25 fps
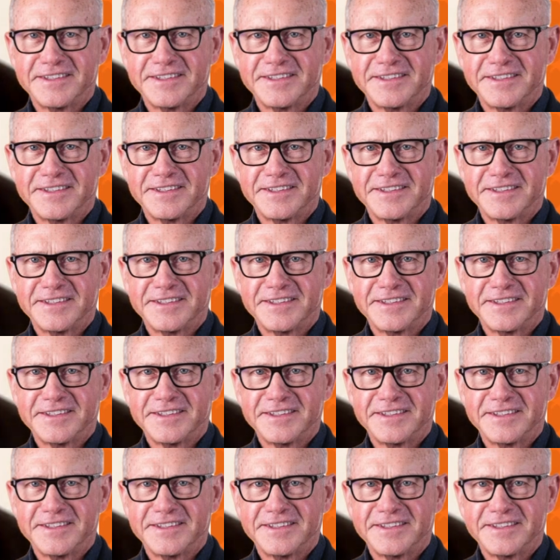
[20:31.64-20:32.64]

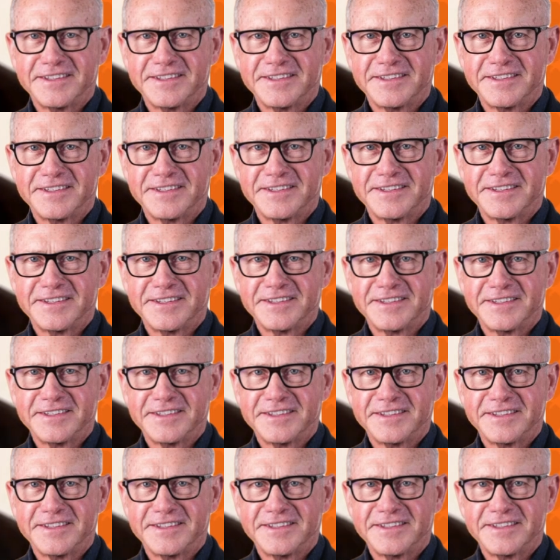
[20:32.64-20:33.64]

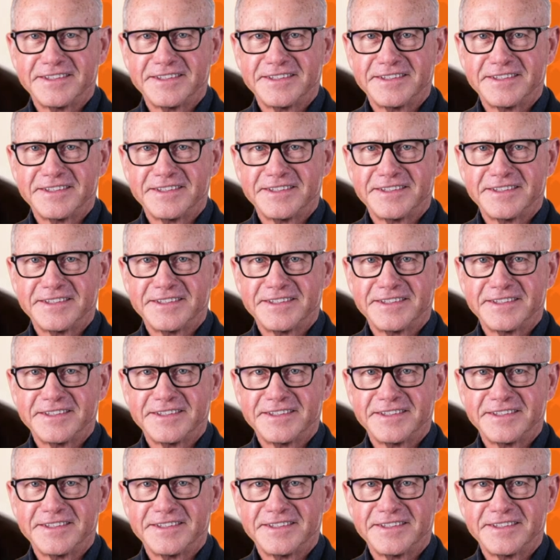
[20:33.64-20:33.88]
(silent)